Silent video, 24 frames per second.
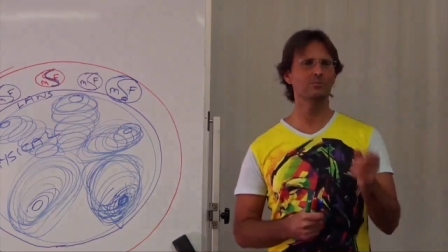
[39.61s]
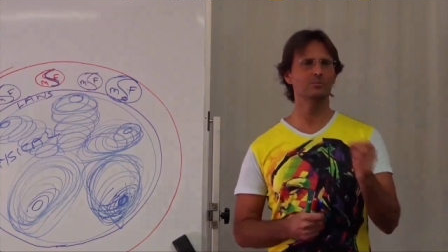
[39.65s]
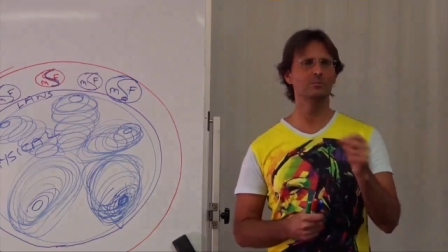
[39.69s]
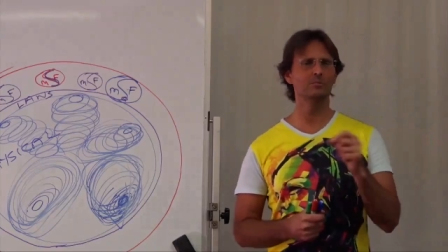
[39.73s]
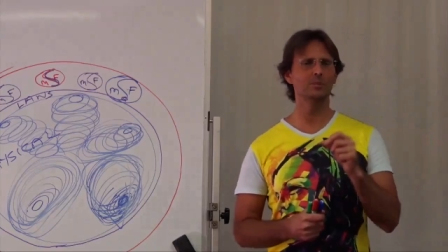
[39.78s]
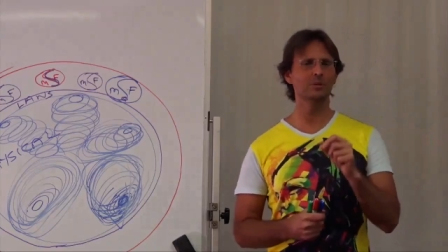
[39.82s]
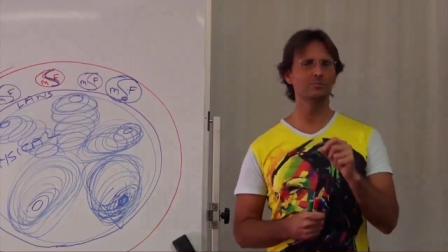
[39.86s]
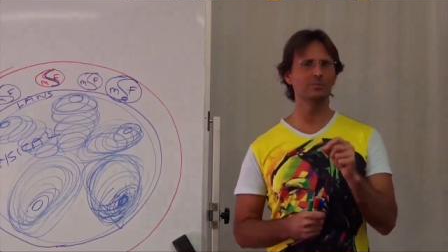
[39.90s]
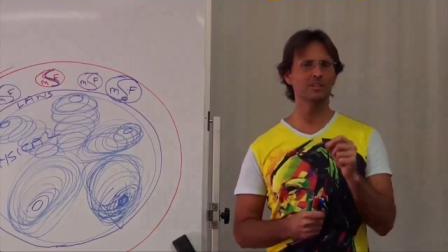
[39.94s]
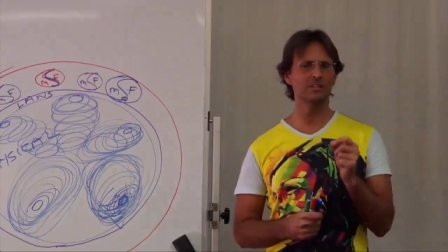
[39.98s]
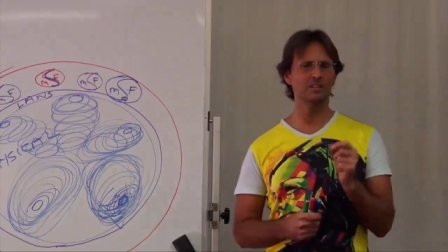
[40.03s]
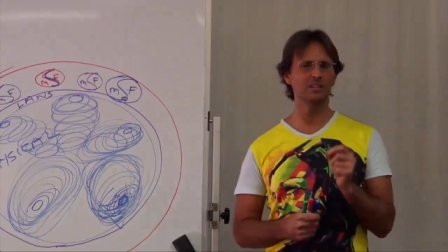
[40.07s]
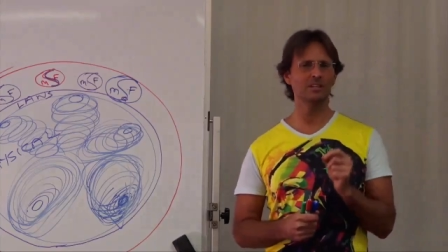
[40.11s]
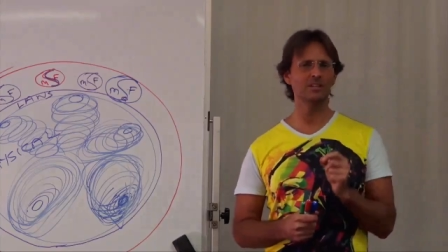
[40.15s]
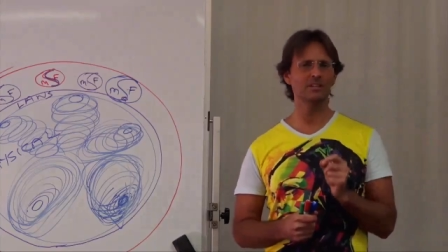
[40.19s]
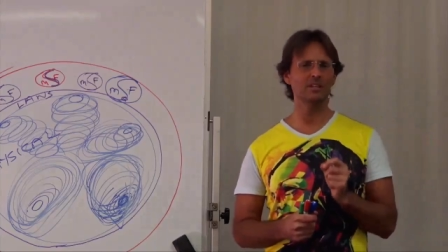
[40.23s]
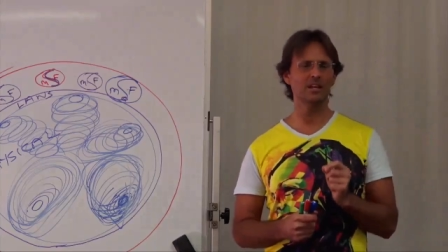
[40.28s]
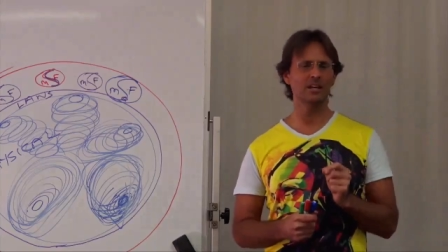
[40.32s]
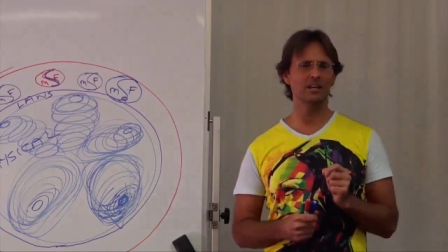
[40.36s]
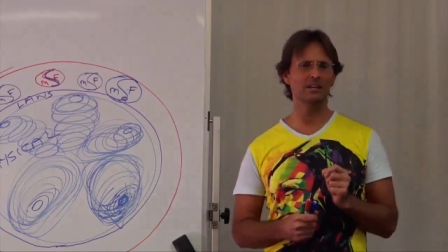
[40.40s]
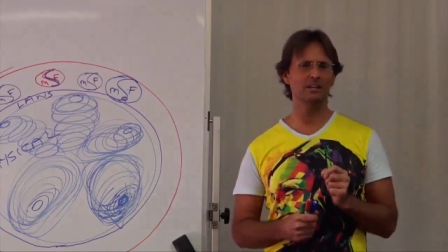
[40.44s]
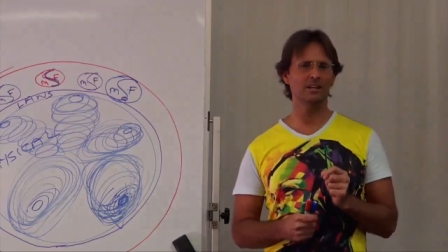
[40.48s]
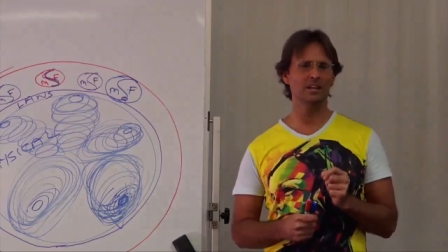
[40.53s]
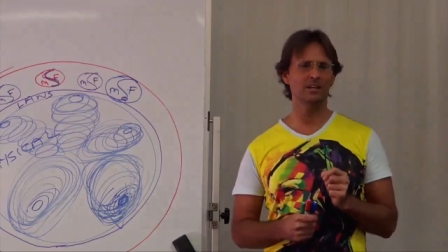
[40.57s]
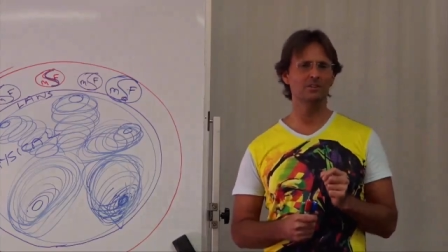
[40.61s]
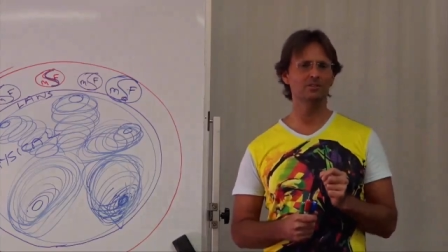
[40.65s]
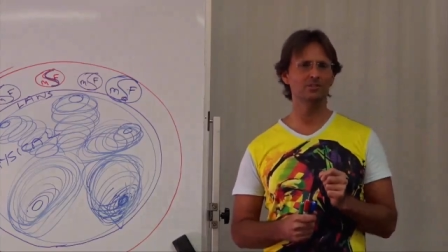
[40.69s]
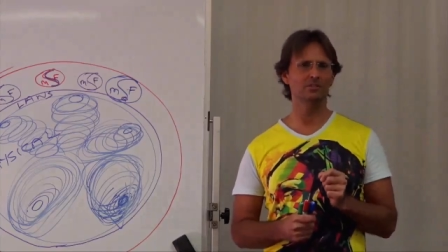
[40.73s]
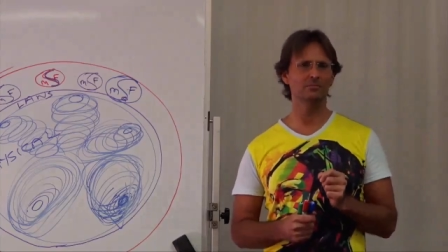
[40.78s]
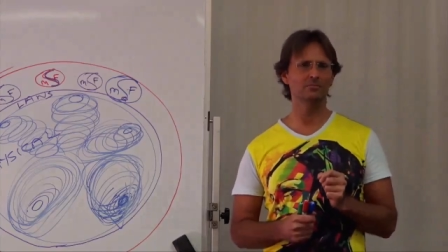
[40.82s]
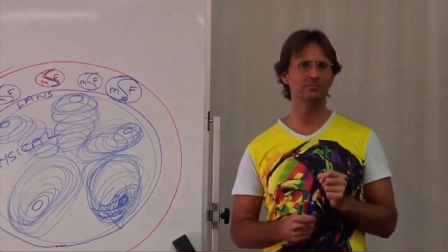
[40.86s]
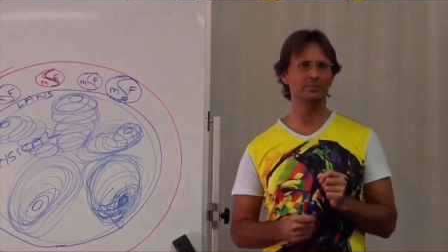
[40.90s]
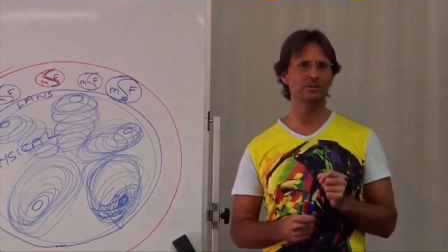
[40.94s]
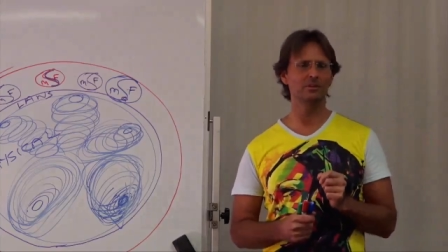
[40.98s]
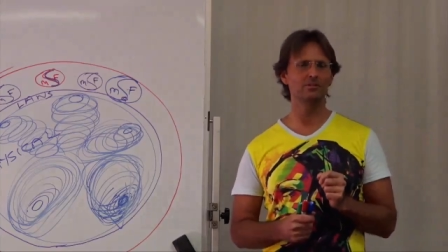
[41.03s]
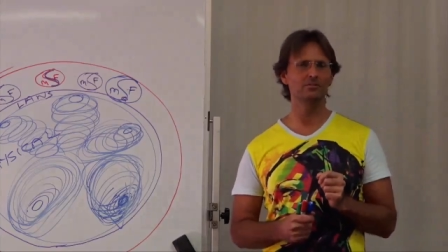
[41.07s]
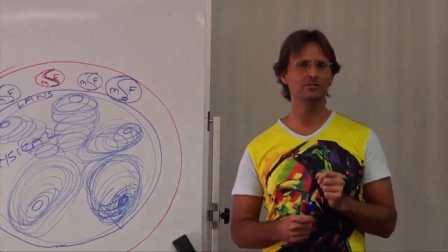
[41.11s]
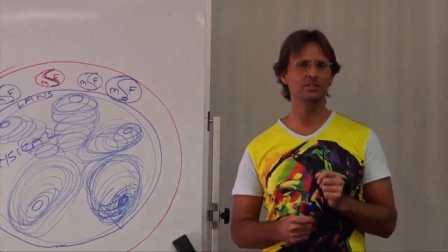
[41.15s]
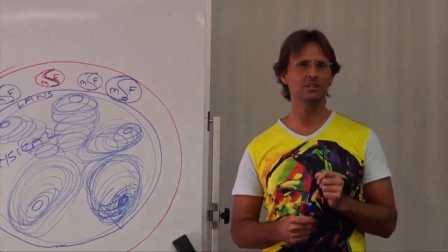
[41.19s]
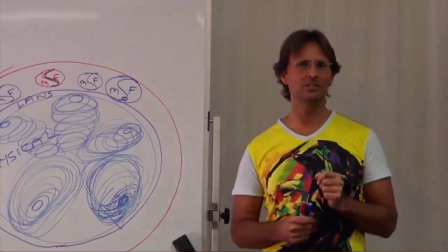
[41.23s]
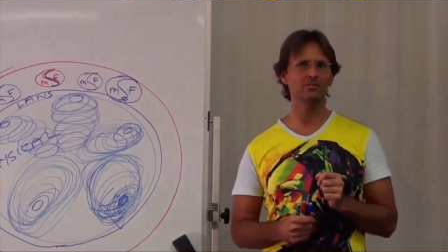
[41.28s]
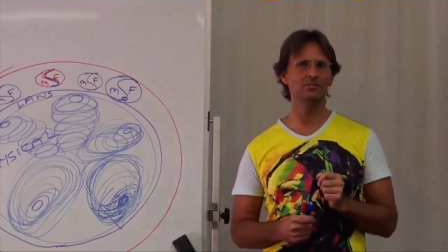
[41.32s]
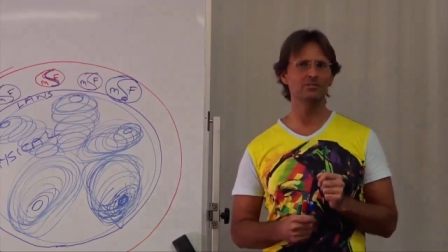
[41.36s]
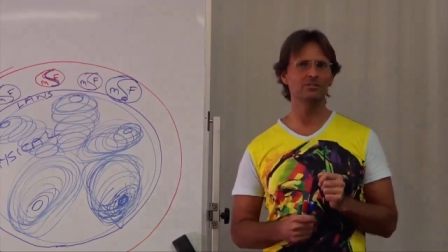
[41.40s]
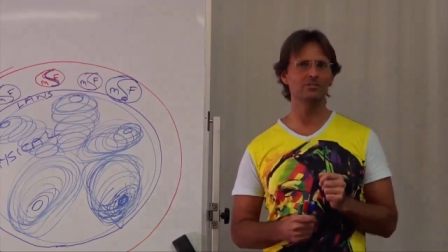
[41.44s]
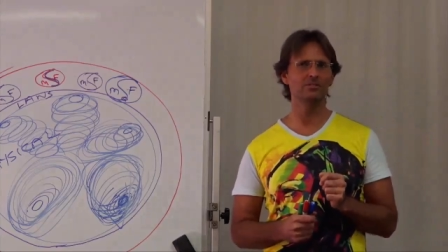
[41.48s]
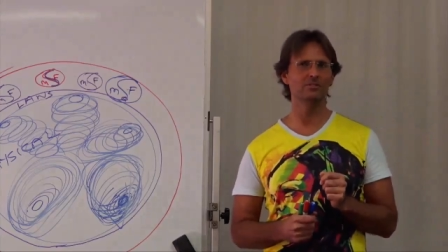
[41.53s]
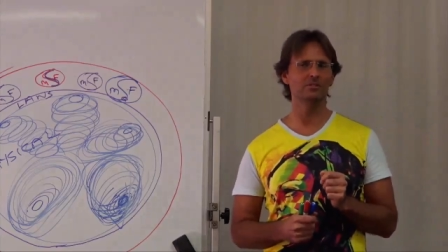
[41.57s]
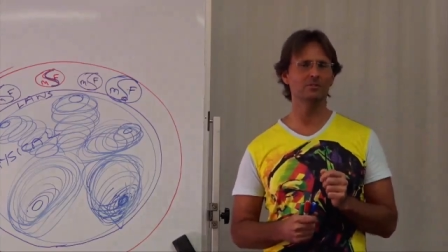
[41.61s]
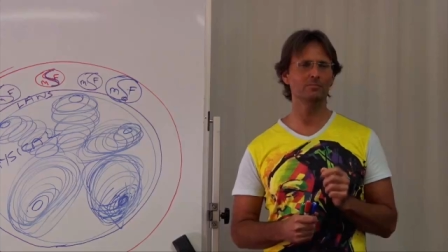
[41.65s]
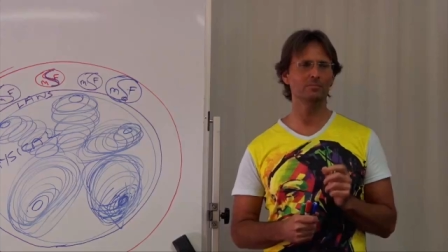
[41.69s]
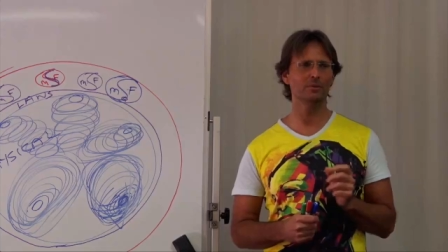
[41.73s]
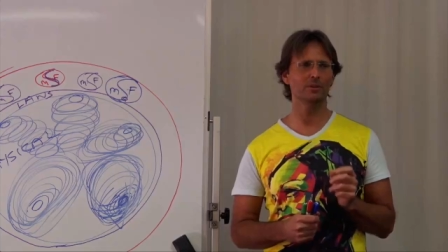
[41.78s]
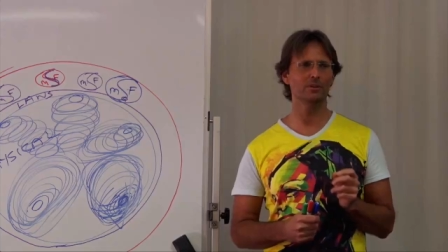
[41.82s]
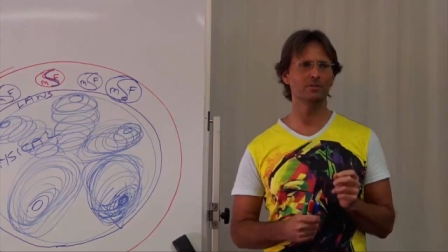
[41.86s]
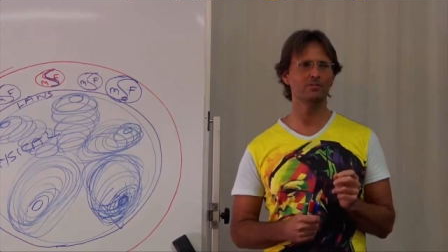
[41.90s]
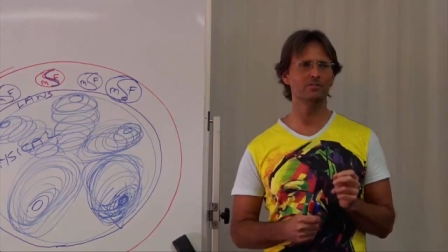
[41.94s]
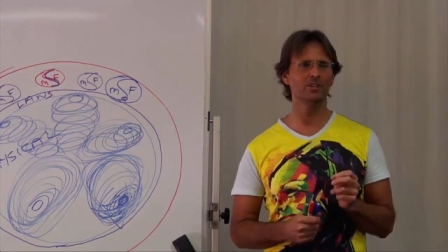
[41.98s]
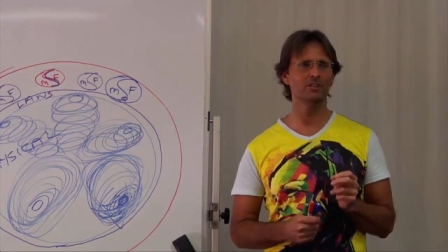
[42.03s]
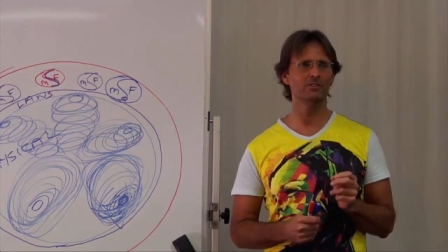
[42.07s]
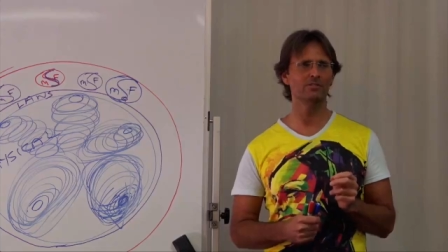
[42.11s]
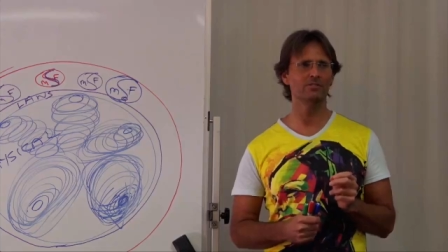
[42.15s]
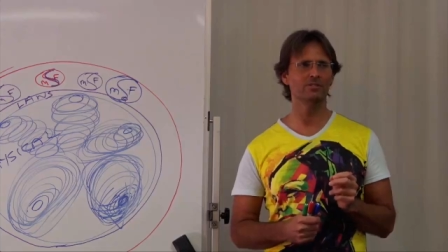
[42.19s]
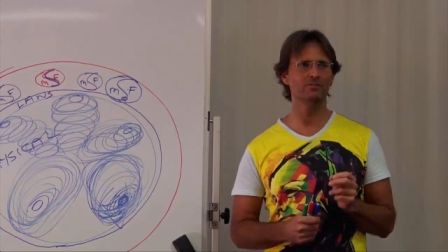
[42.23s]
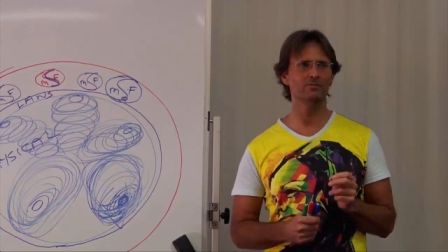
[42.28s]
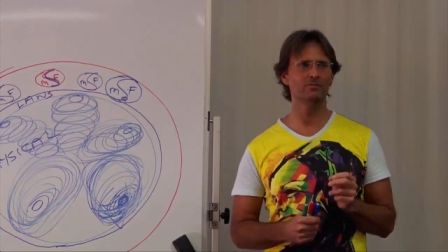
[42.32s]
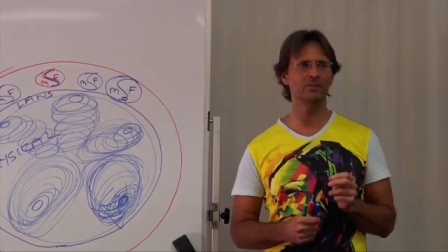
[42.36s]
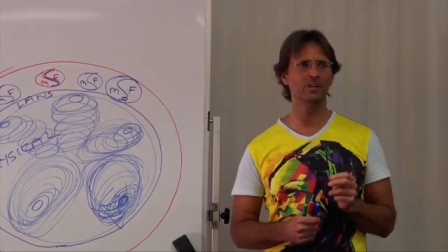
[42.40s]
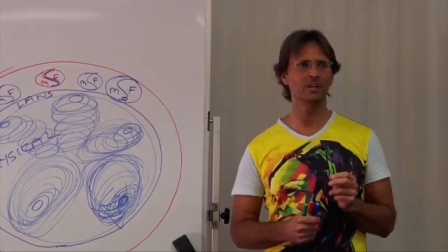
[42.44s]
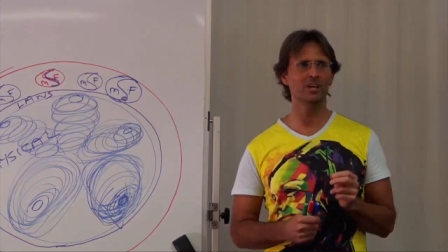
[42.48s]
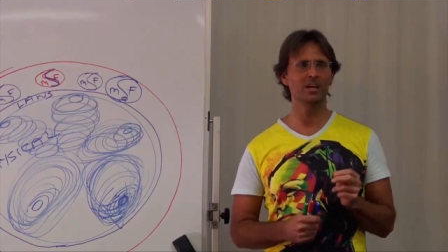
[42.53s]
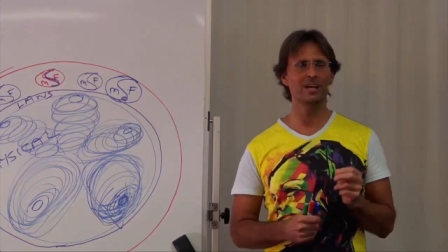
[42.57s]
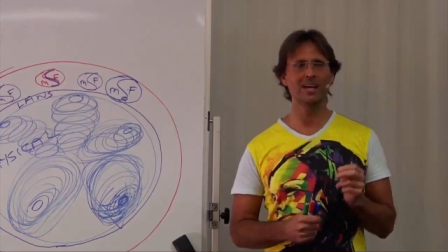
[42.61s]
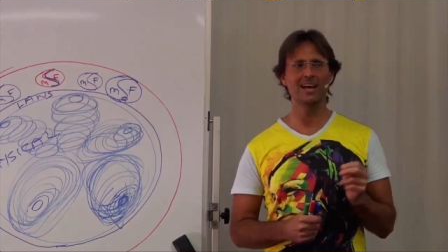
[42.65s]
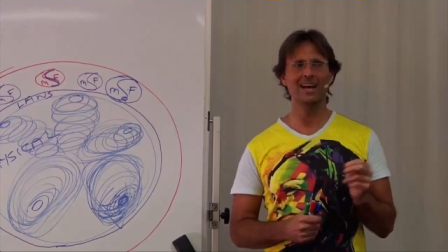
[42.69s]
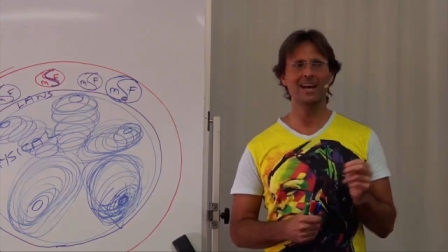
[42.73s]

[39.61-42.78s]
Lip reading: Remember, the incarnation process is the process of